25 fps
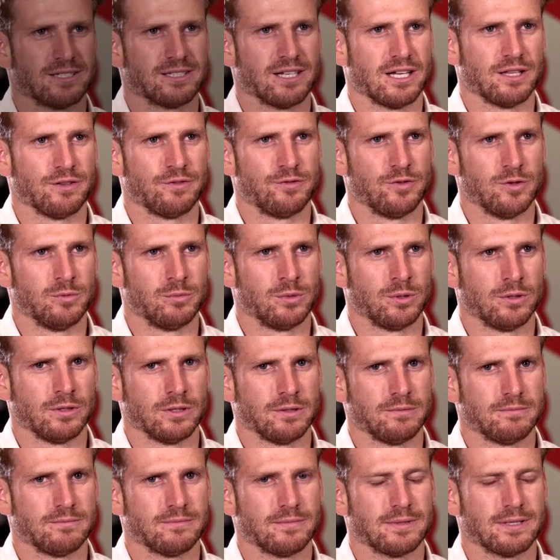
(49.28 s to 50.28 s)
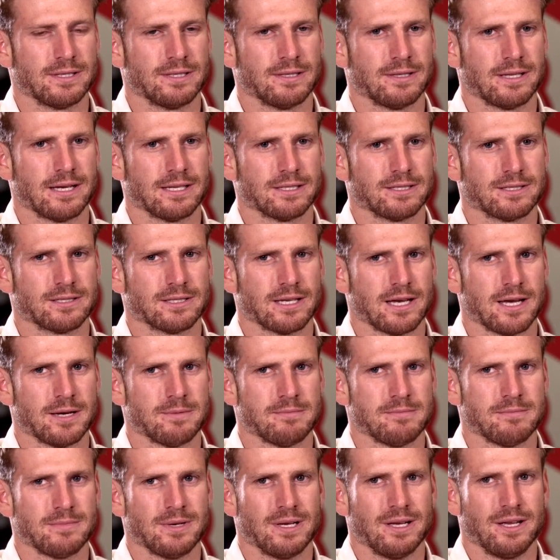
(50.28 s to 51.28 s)
style of football, and that's
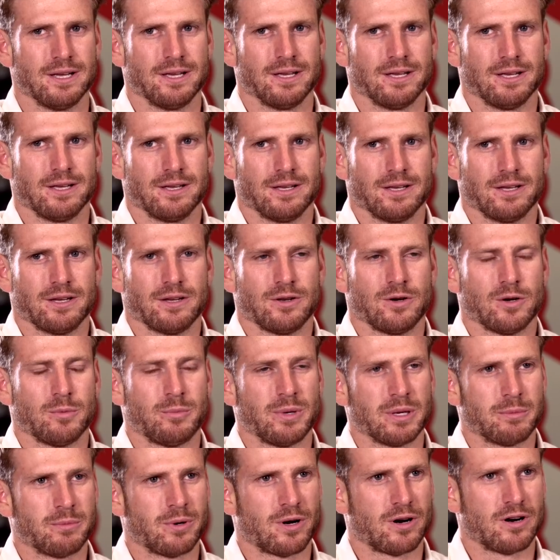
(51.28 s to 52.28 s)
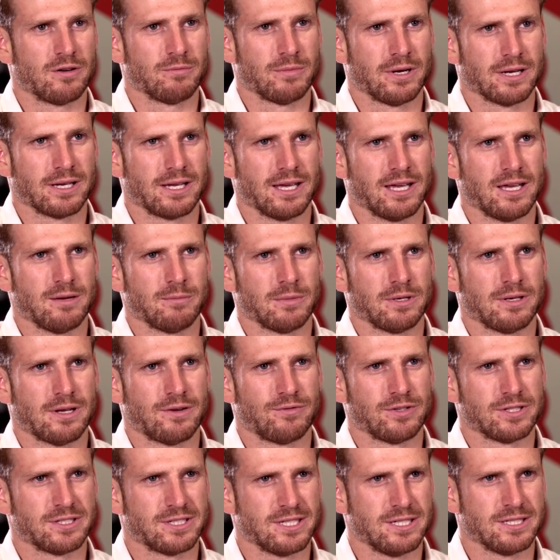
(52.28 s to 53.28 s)
you know, a big part of my game. And
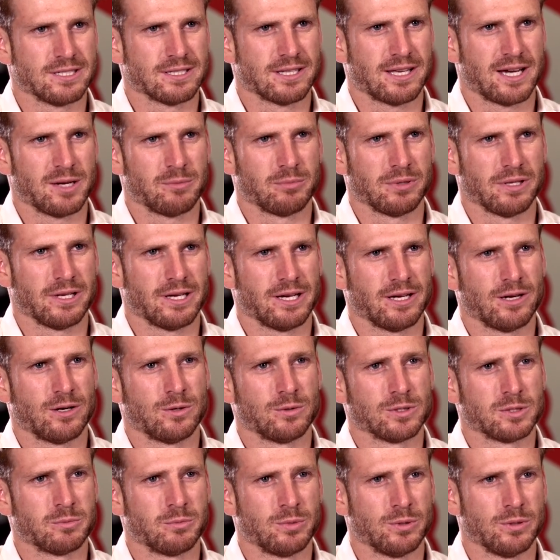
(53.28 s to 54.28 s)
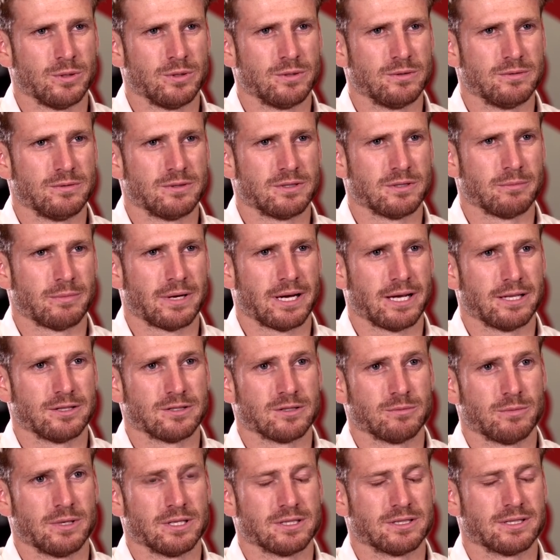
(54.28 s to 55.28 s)
every season that I play, I always put demands
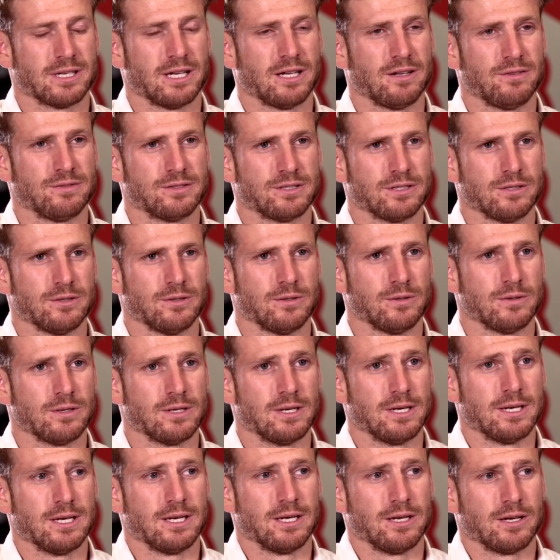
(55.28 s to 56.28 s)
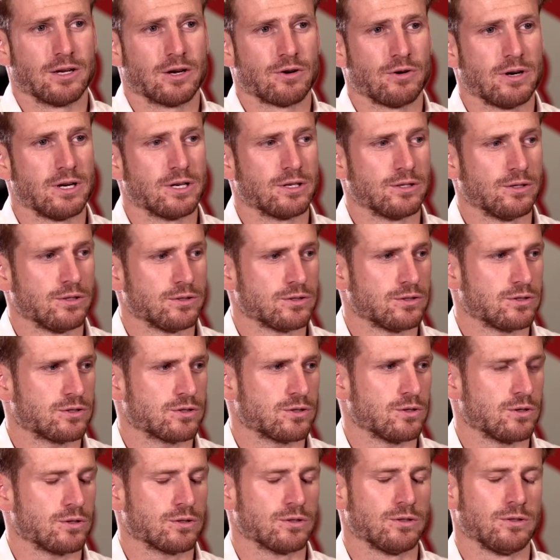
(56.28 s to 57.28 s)
on myself to create goals and
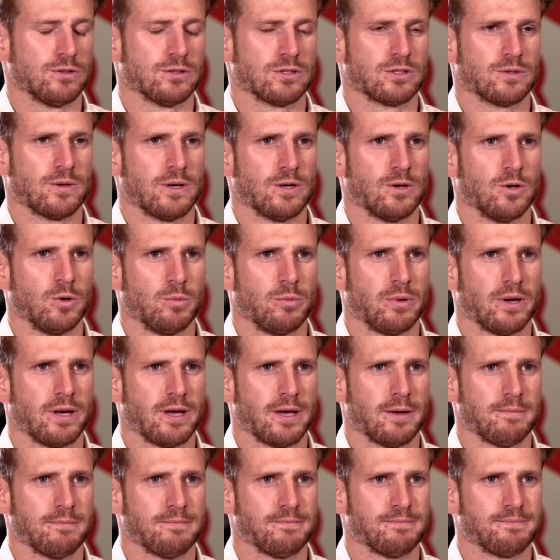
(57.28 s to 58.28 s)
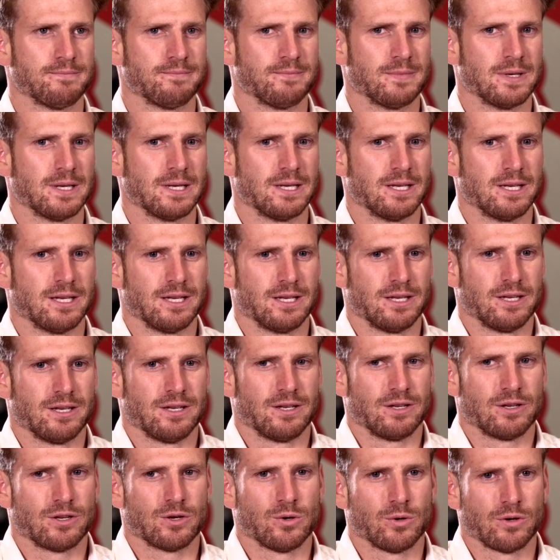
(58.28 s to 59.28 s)
score goals. So I hope
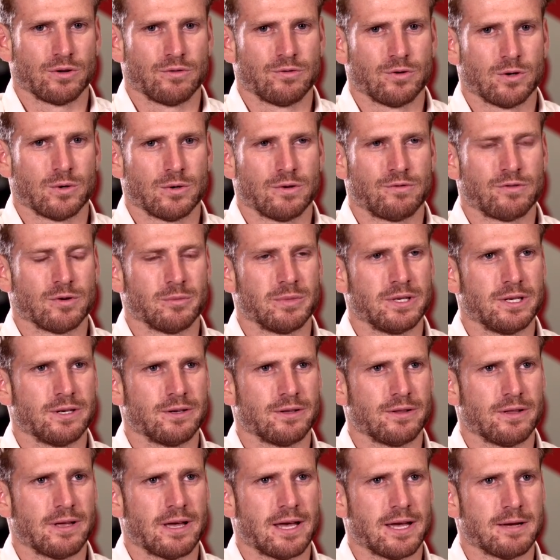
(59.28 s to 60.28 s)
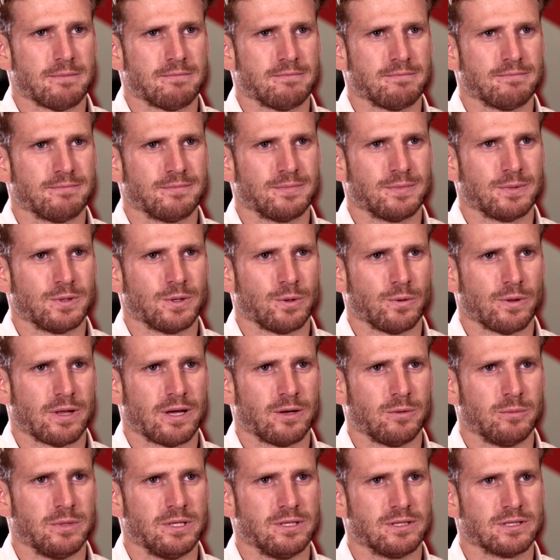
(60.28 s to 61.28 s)
going forward from here, you know,
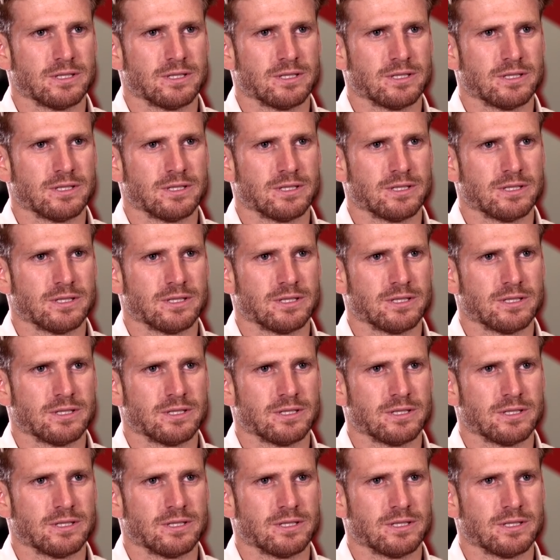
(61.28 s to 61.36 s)
that'll be the